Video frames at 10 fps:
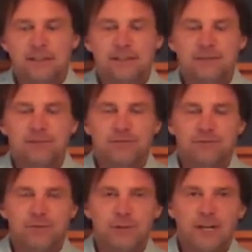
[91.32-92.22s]
different
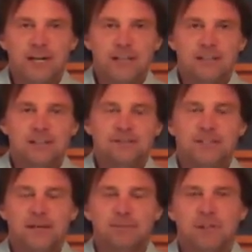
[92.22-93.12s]
food additives,
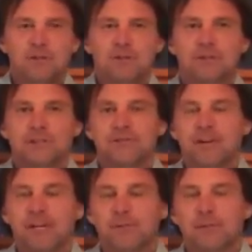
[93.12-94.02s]
chemicals,
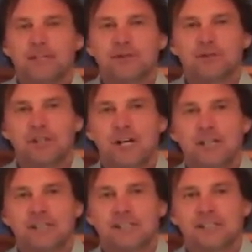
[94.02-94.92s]
environmental
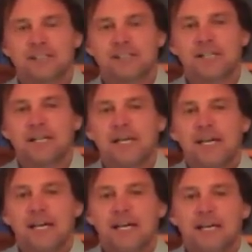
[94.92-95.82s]
toxins,
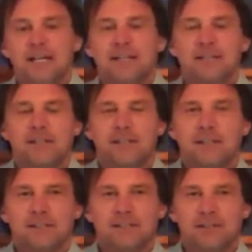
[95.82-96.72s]
and
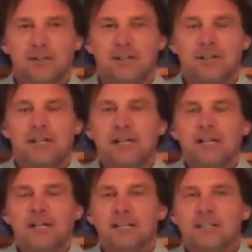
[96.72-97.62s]
start
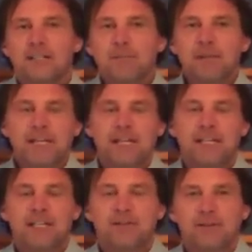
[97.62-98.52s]

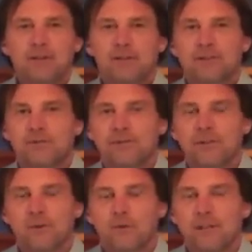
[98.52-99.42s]
eliminating those through
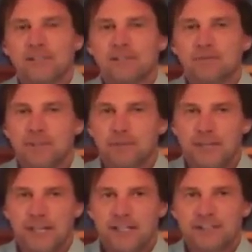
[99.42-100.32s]
the organs of
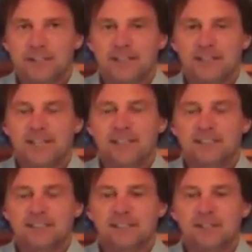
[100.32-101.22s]
elimination. And
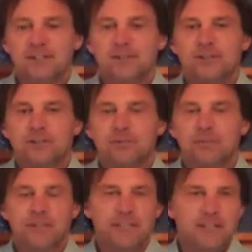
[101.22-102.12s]
that's going to usually
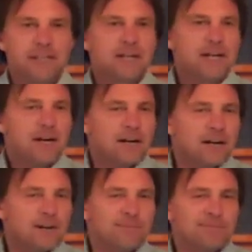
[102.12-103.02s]
be
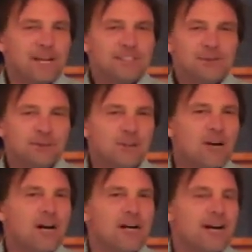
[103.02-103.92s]
natural
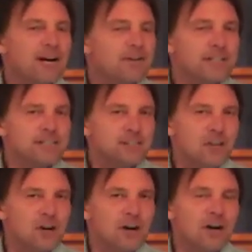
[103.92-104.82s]
law, Herring's
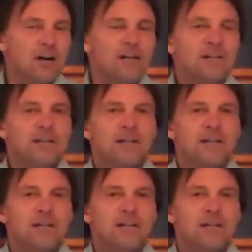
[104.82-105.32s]
law,